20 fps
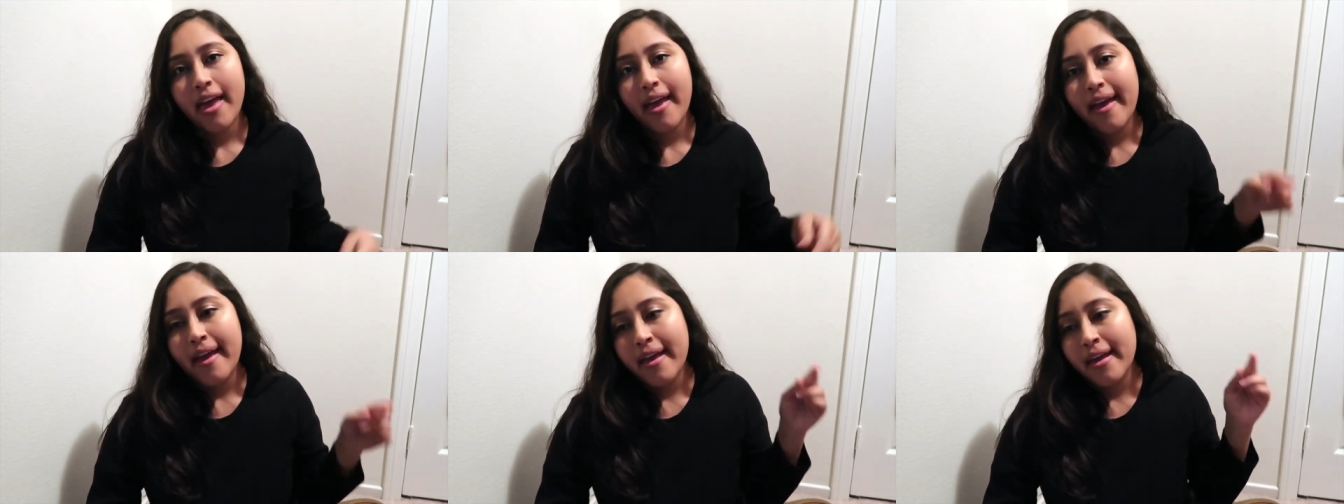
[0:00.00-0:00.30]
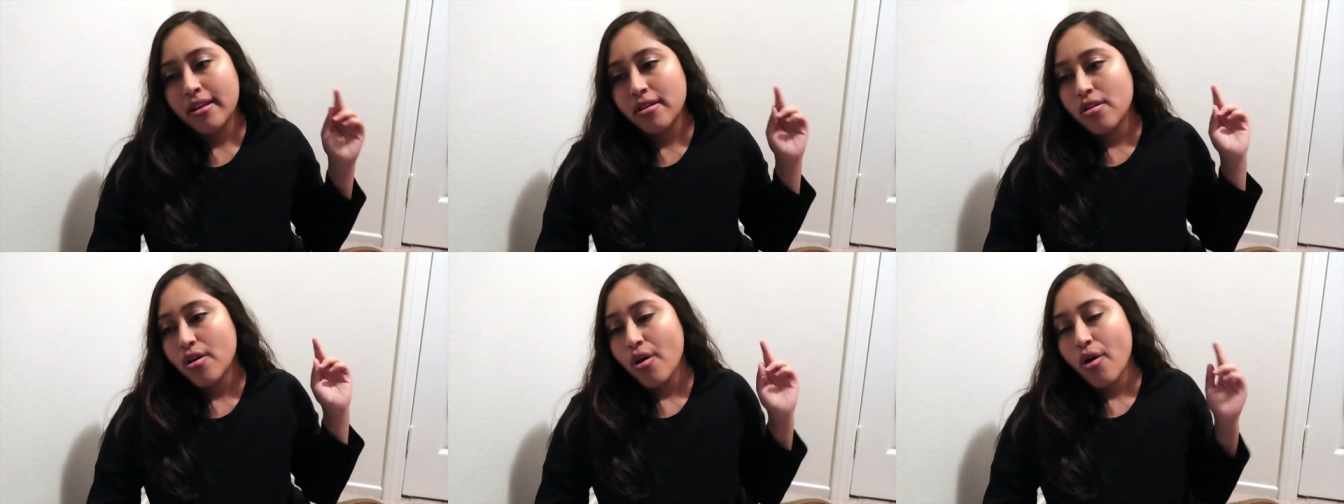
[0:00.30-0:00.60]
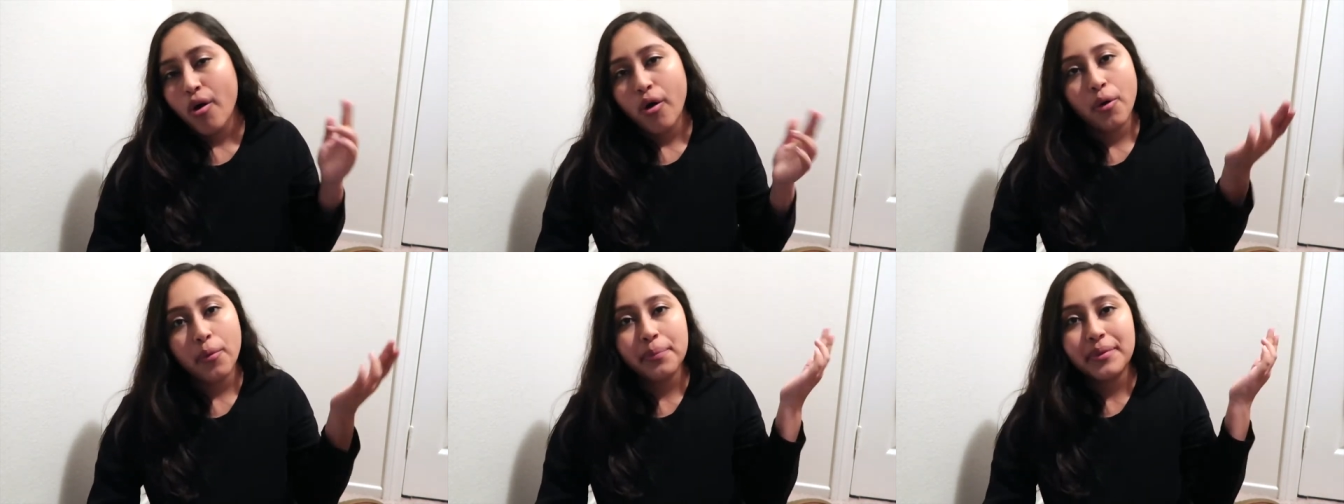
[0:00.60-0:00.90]
and
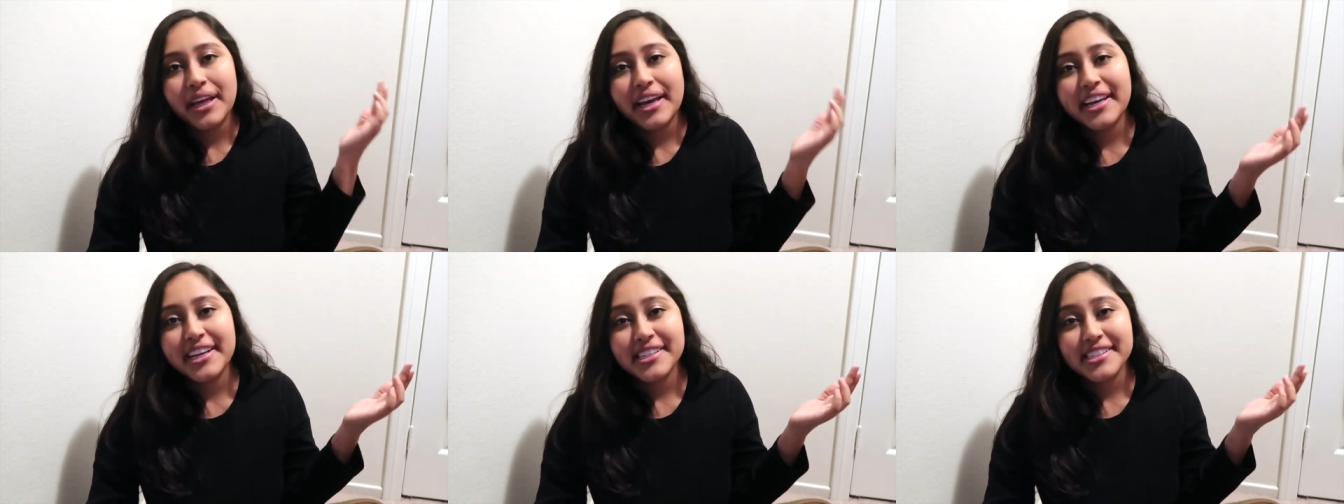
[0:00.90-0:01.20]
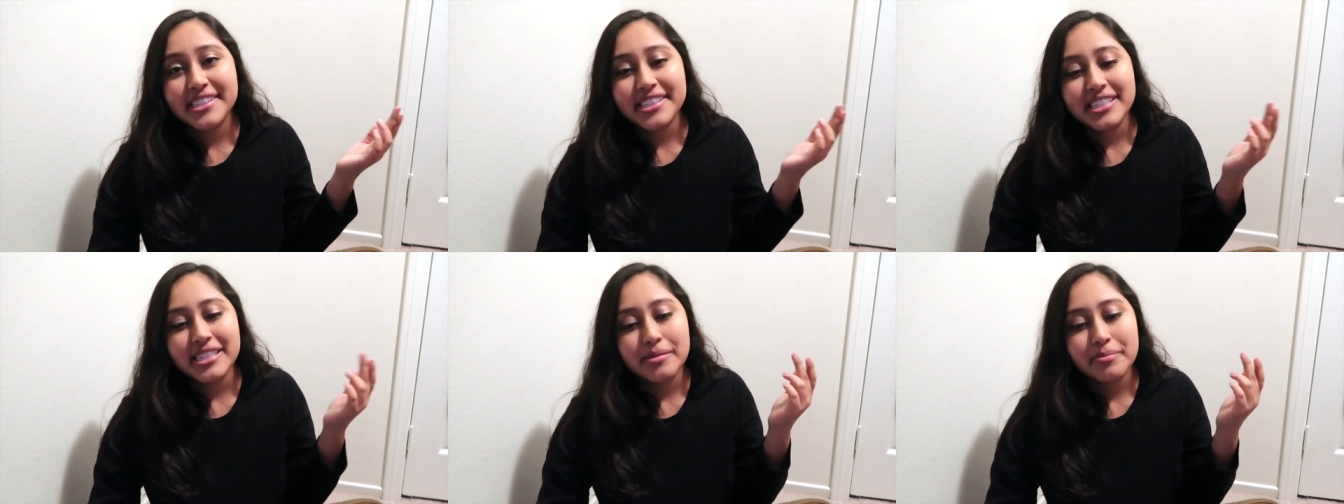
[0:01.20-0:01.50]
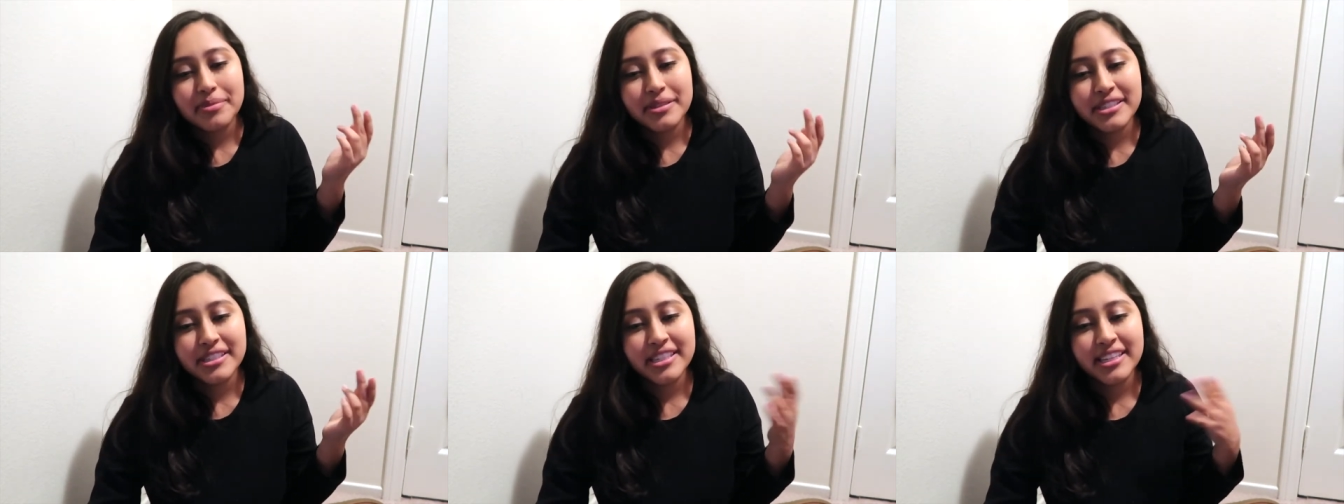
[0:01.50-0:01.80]
hope that he
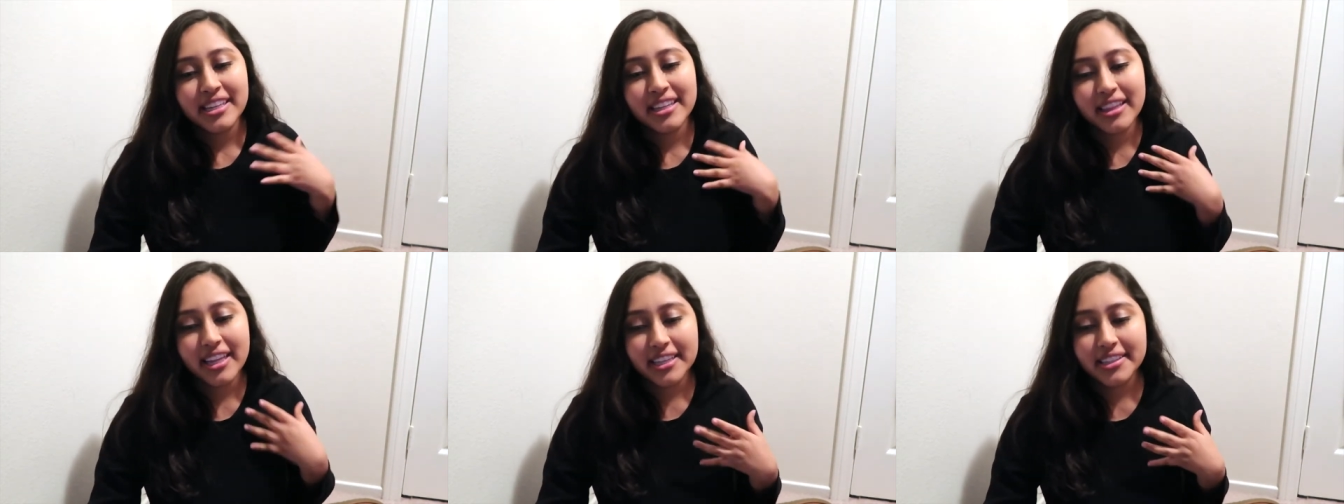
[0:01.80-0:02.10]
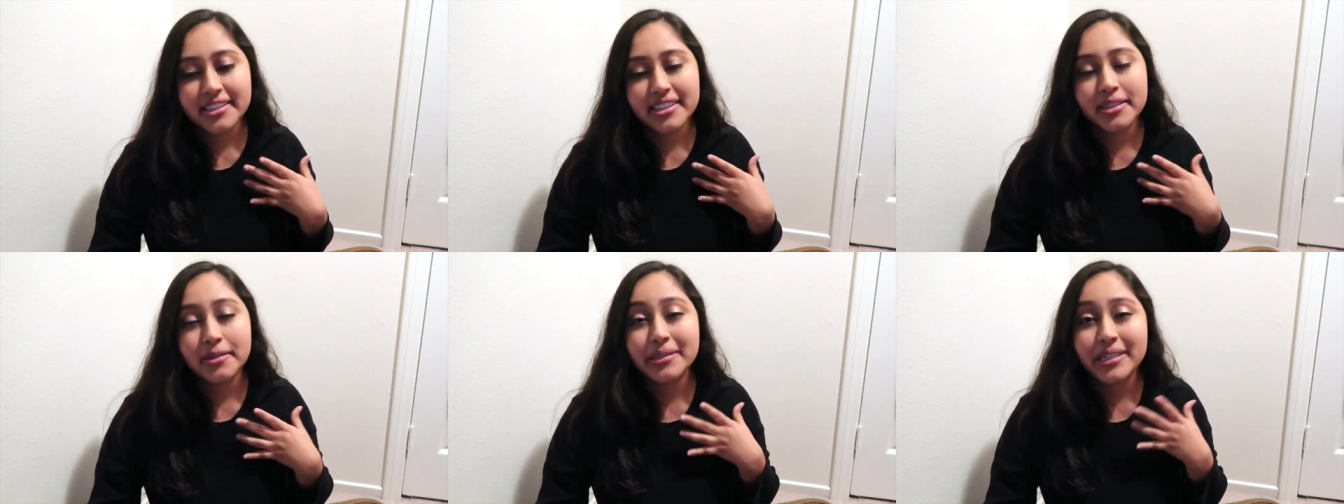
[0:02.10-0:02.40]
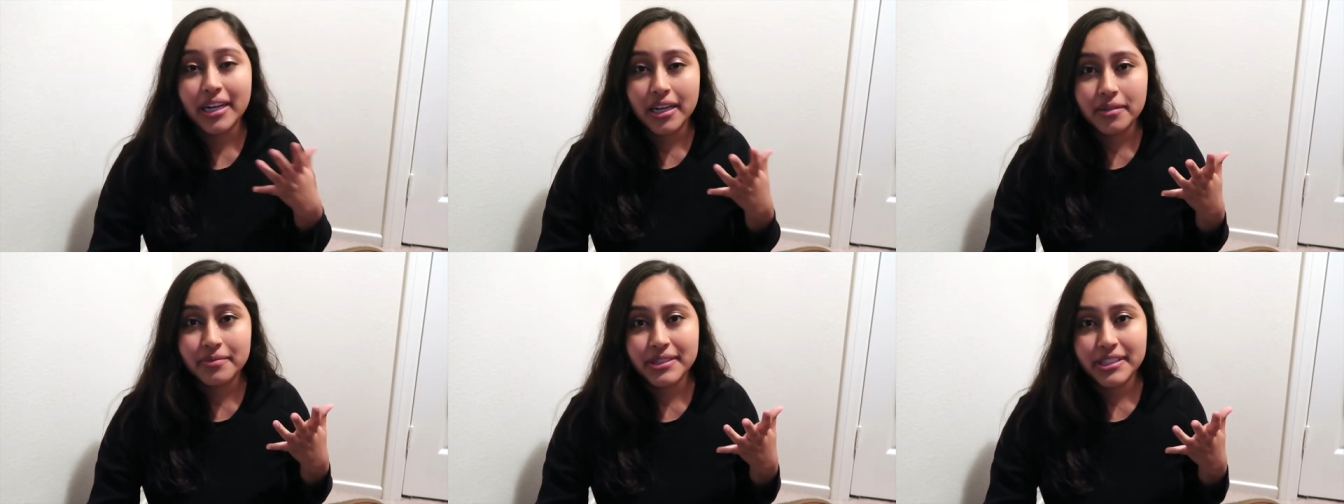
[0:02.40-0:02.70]
sleeps. Luckily we
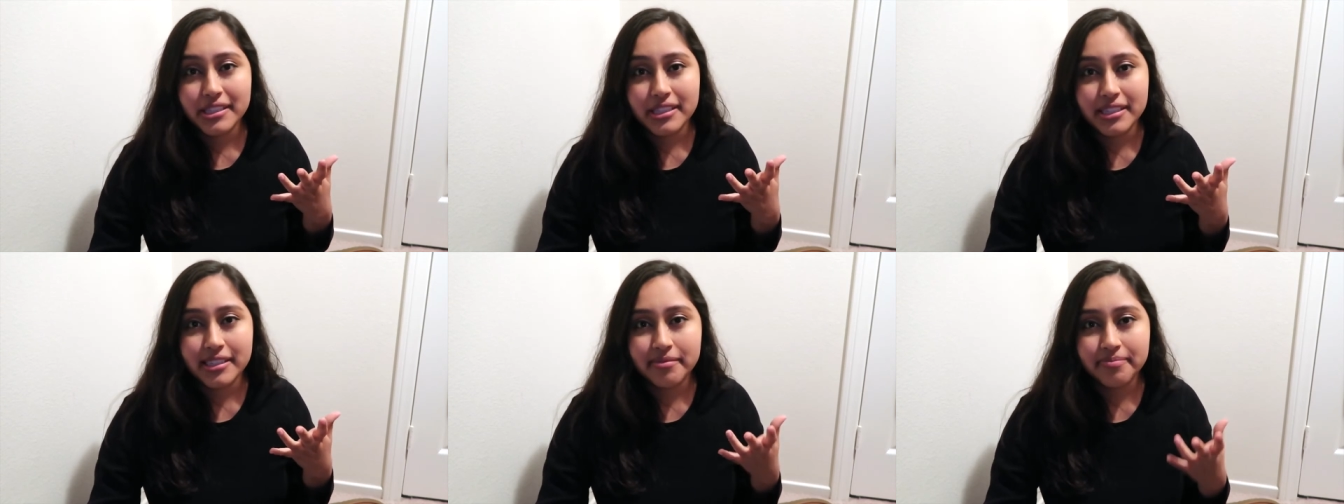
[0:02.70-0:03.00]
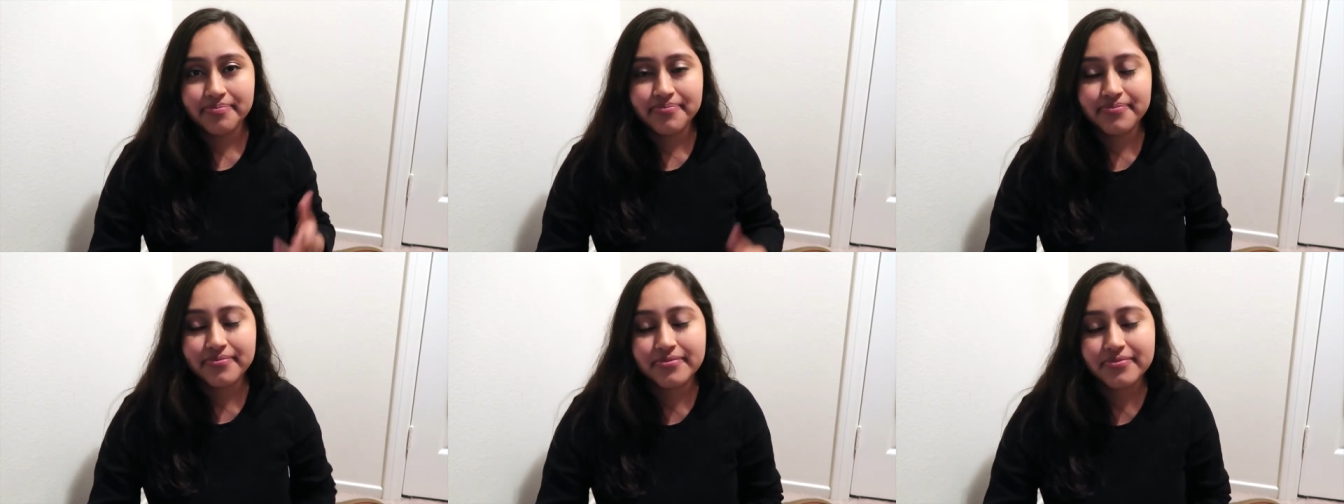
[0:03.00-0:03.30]
got him to sleep.